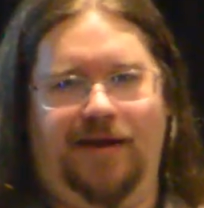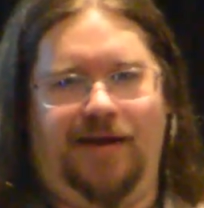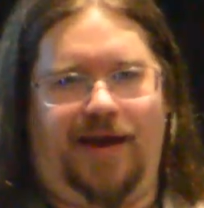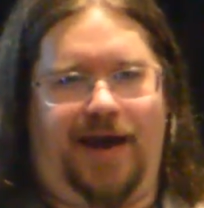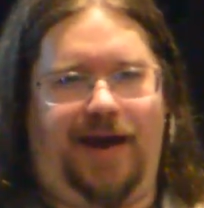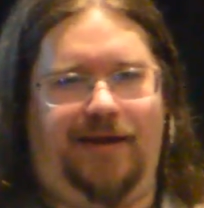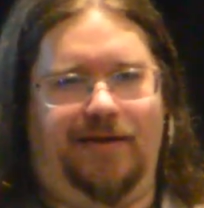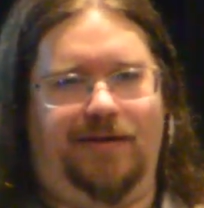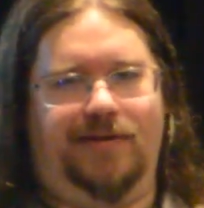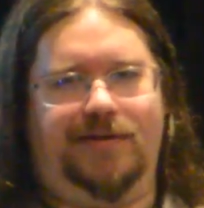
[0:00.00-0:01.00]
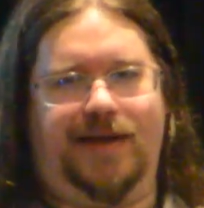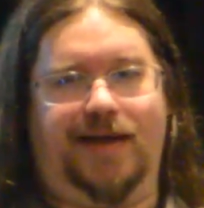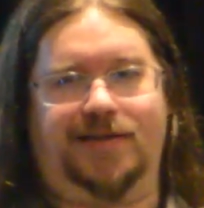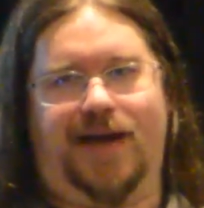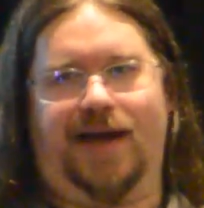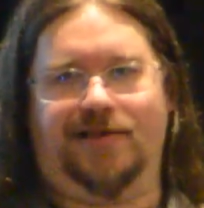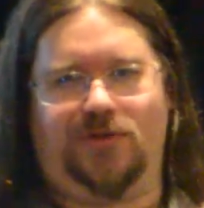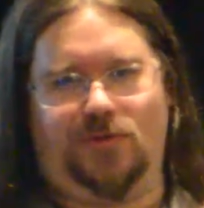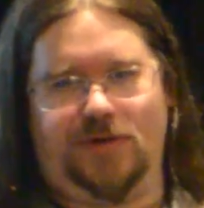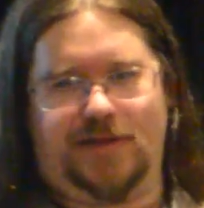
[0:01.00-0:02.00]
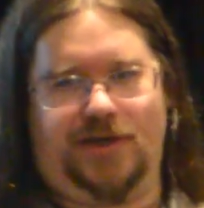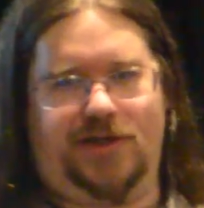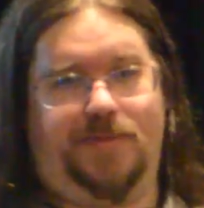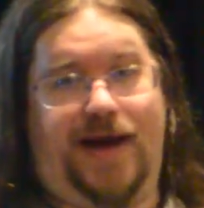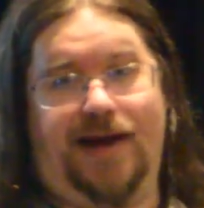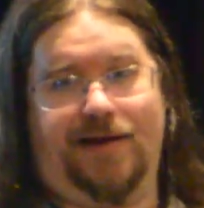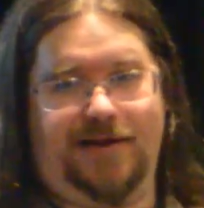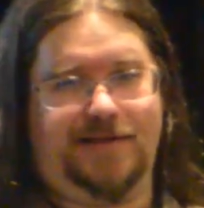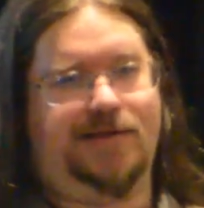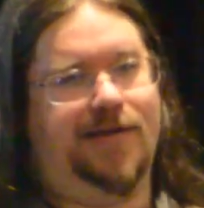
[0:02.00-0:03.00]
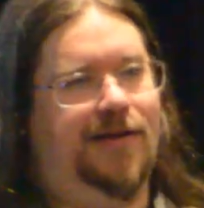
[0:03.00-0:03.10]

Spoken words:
and data science tools such as Pandas